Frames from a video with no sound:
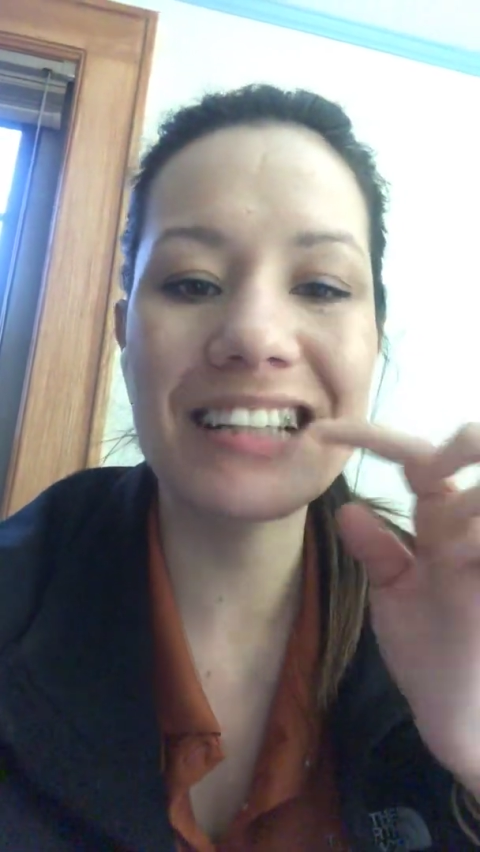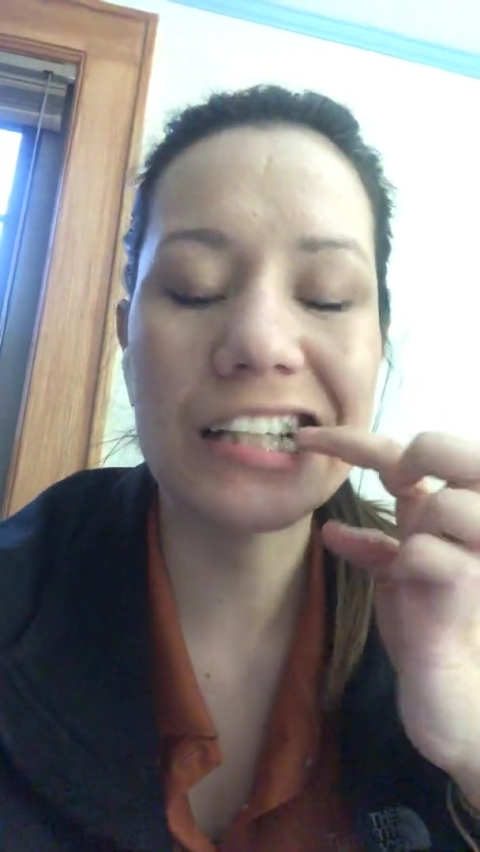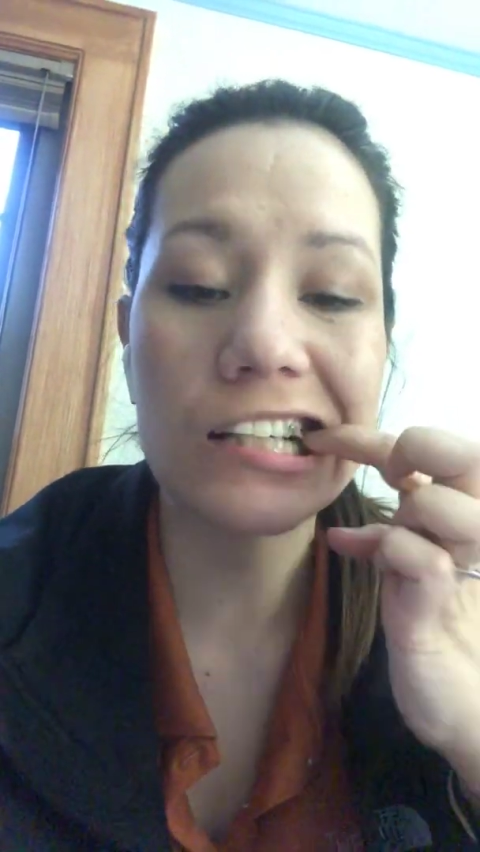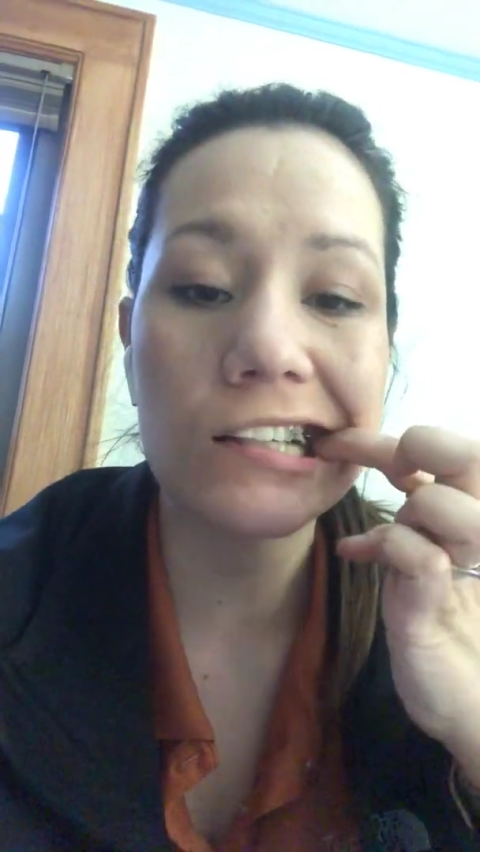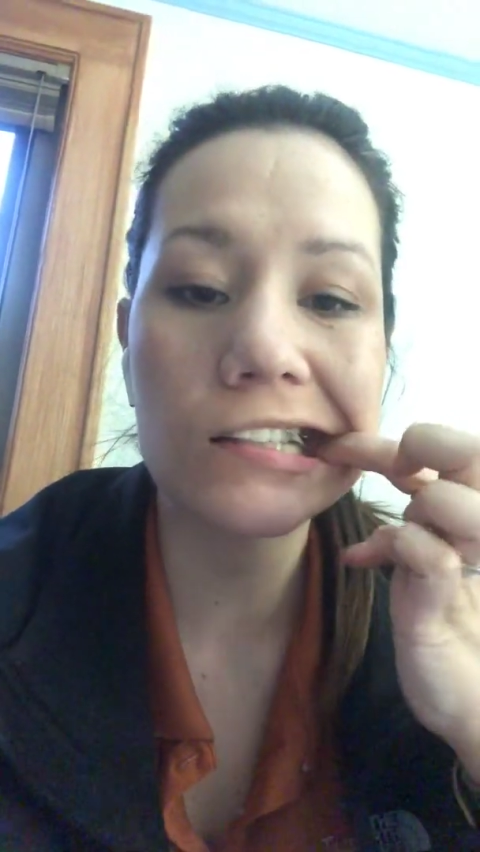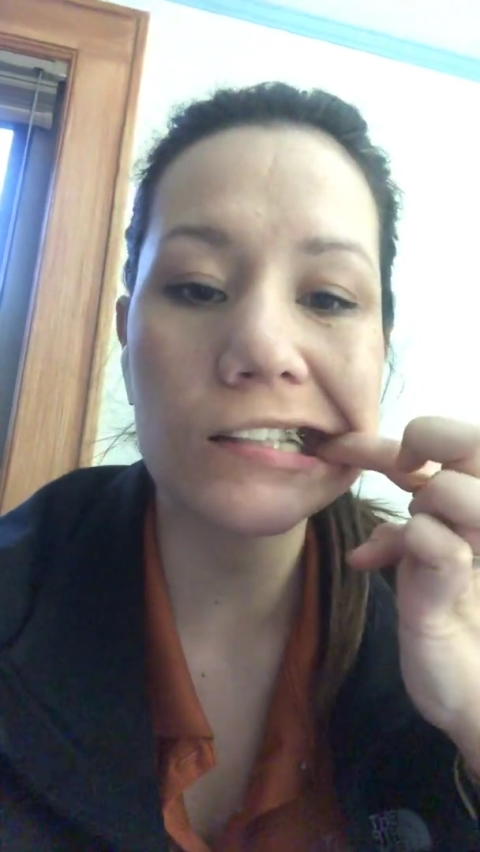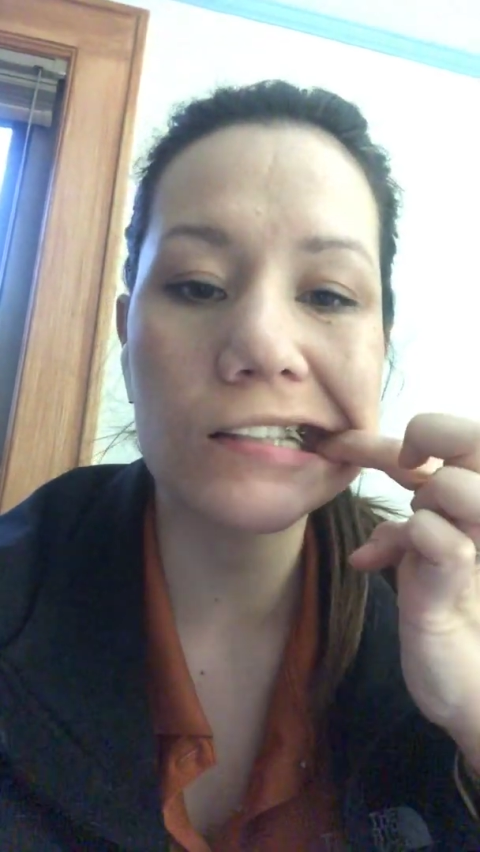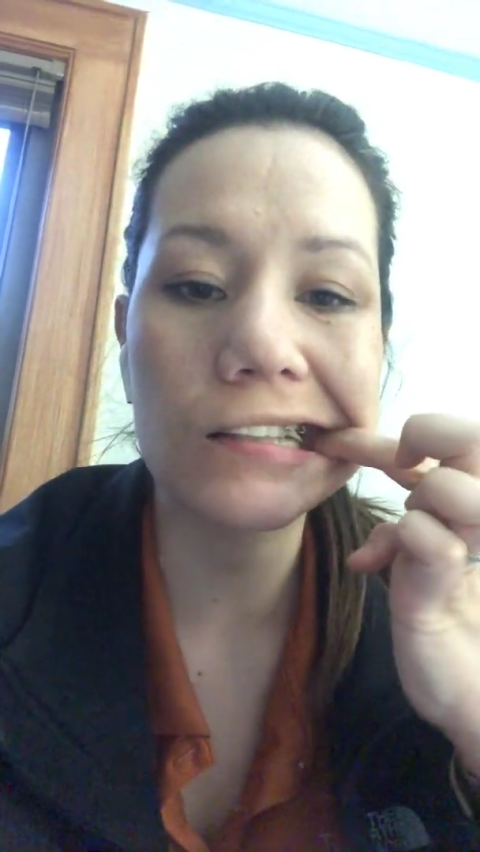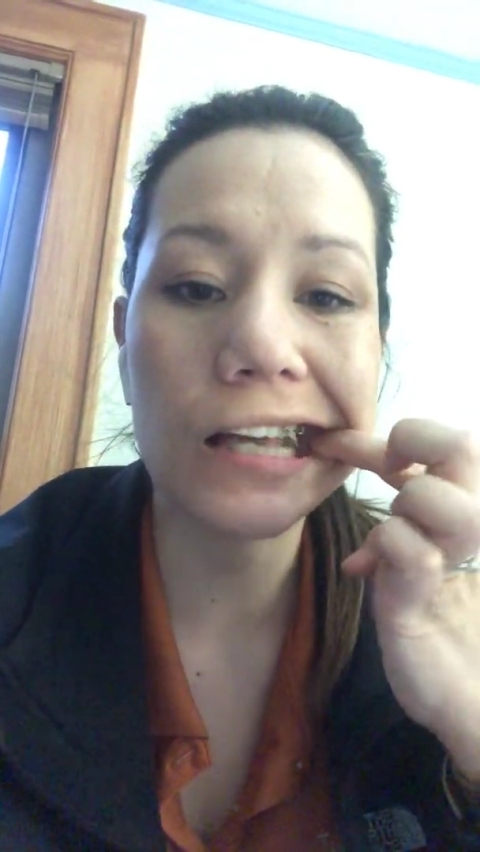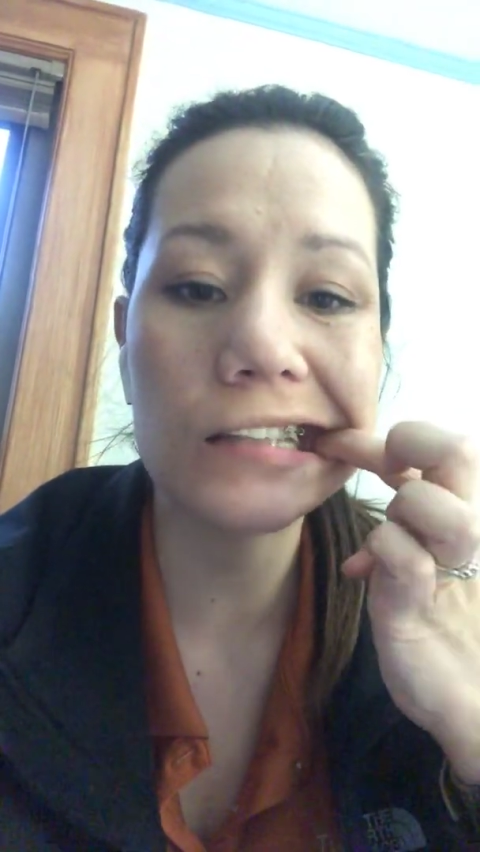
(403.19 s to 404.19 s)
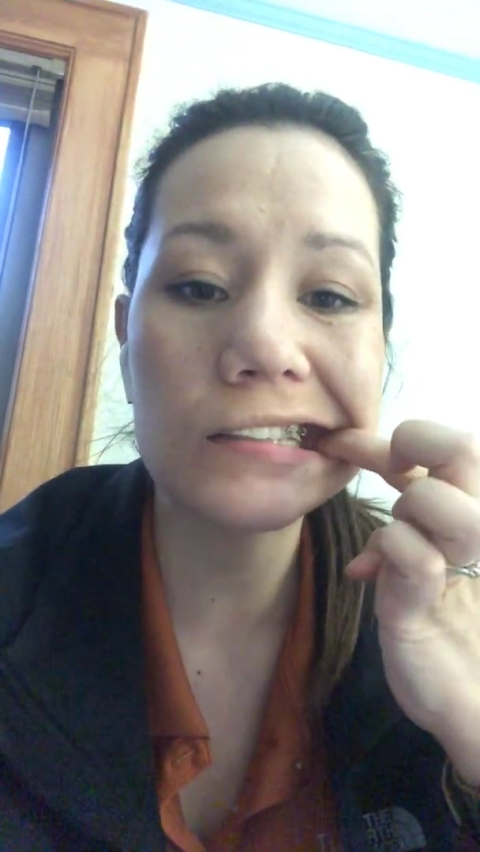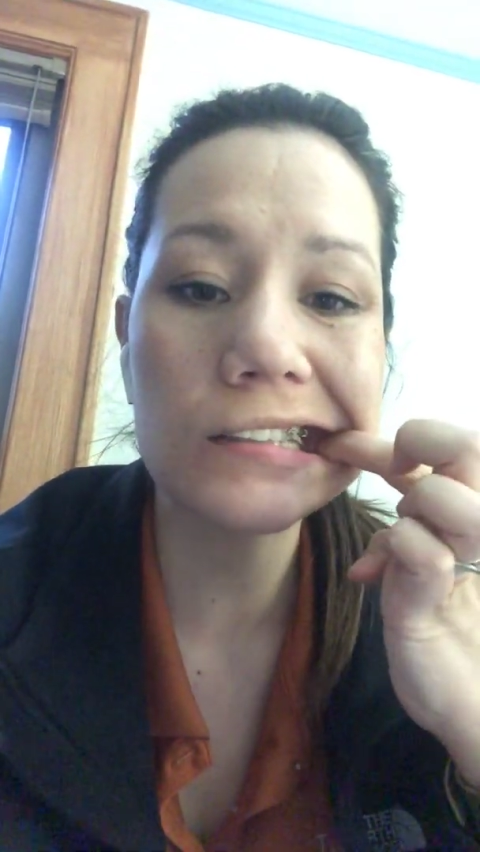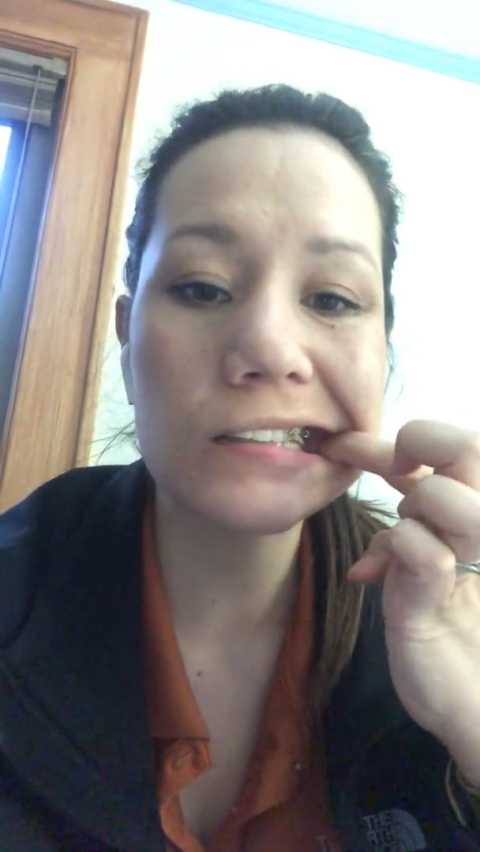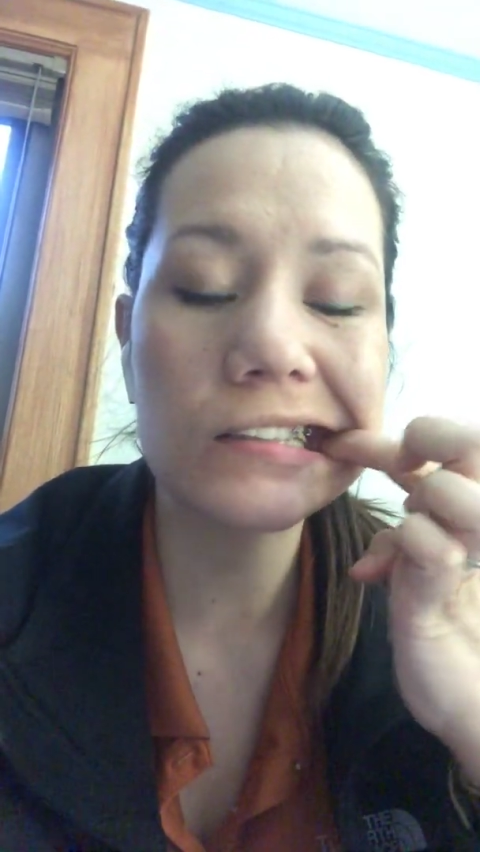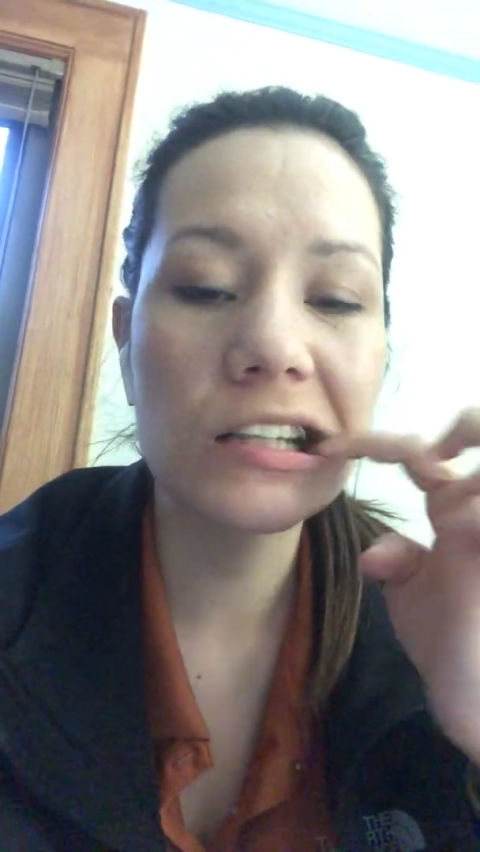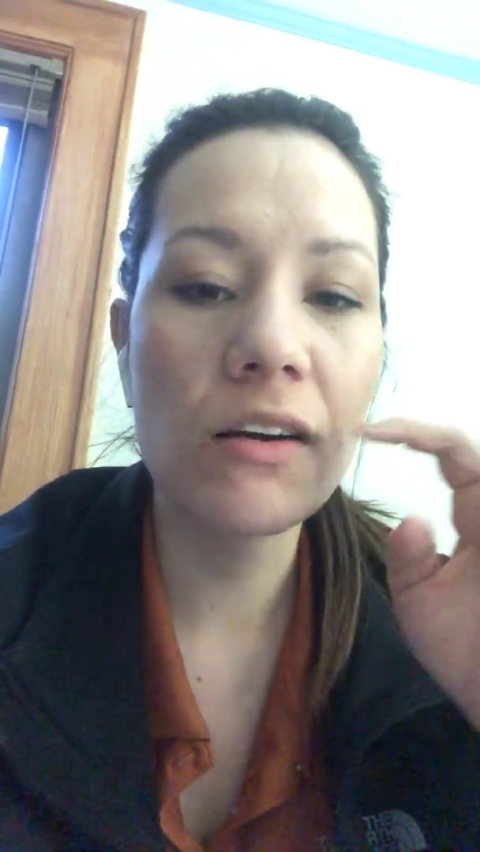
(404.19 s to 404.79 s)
hooking onto the elastics.